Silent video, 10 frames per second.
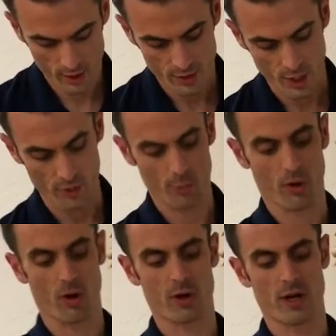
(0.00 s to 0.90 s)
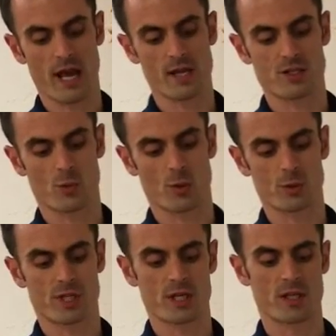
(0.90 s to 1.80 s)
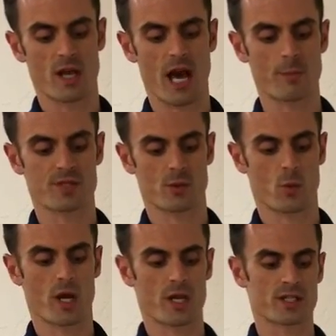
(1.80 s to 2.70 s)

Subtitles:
the other part has to rotate the opposite way,